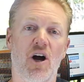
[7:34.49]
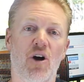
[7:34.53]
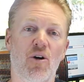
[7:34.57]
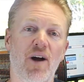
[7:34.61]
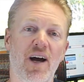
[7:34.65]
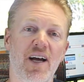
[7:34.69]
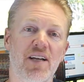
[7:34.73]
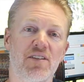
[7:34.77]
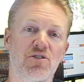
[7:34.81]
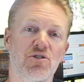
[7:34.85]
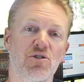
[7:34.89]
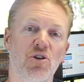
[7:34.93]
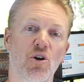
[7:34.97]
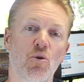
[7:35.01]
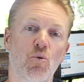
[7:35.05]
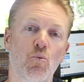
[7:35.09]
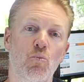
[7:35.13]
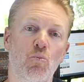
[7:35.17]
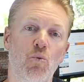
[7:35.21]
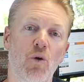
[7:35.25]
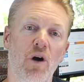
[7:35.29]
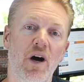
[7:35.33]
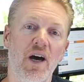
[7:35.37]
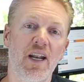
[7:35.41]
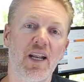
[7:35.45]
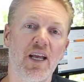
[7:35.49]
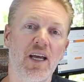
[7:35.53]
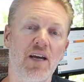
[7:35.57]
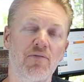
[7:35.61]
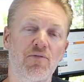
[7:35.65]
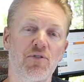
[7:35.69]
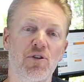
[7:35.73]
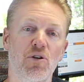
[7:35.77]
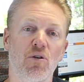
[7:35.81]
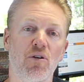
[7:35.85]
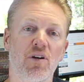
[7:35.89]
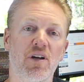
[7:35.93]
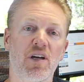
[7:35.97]
All right, so what
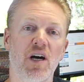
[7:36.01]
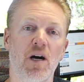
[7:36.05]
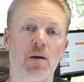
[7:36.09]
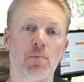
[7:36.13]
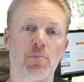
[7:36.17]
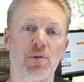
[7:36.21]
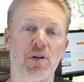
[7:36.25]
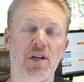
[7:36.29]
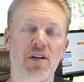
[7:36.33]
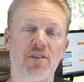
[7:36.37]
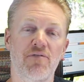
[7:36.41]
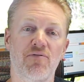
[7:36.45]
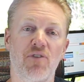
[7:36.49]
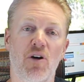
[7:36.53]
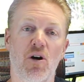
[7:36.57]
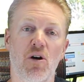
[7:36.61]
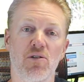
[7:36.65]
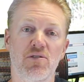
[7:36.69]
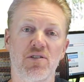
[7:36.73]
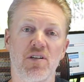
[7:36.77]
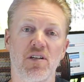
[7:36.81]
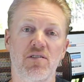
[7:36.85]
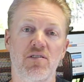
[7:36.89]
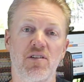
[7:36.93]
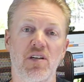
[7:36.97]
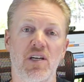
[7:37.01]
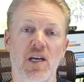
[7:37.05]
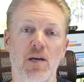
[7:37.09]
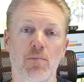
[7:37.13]
if your company falls into